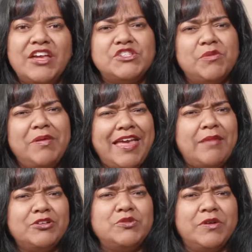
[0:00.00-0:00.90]
So being
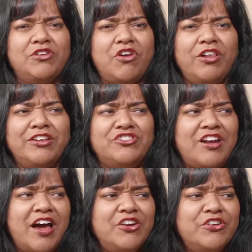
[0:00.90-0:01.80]
able to acknowledge
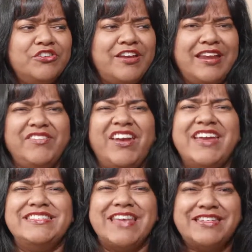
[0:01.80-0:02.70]
and understand, even
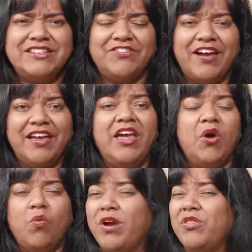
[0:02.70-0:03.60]
identify
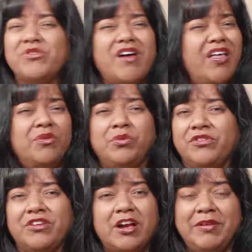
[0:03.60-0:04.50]
where those other
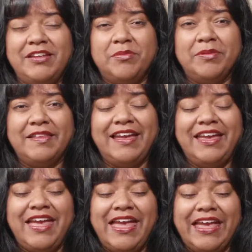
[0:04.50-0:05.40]
rules are coming into
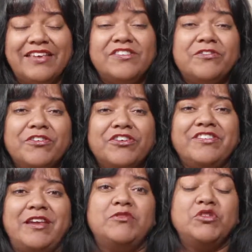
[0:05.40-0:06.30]
play is the first
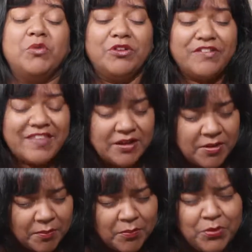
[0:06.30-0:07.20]
step towards then
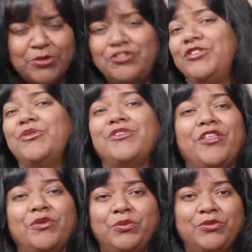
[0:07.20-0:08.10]
pushing those
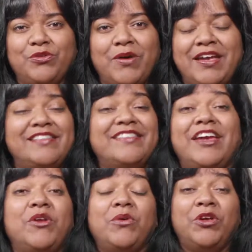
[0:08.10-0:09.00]
other rules away and
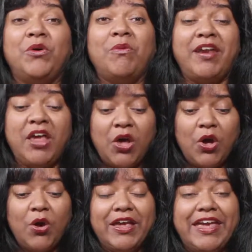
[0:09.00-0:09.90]
saying, no, you know what?
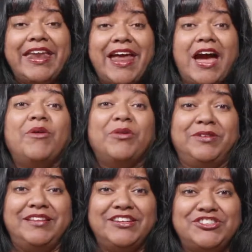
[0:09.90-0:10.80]
In our
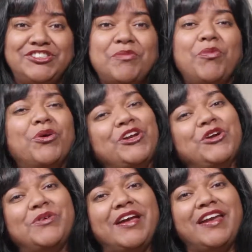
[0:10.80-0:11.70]
relationship, we're going to
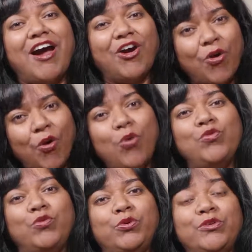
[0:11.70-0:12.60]
create our
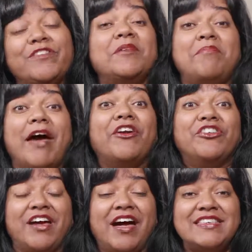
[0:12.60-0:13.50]
own rules that matter
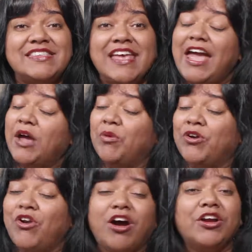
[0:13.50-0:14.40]
to us, and we're
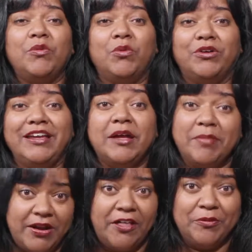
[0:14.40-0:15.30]
not going to worry
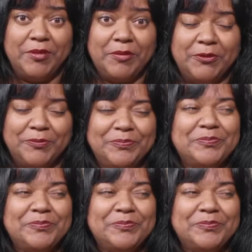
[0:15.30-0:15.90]
about other people.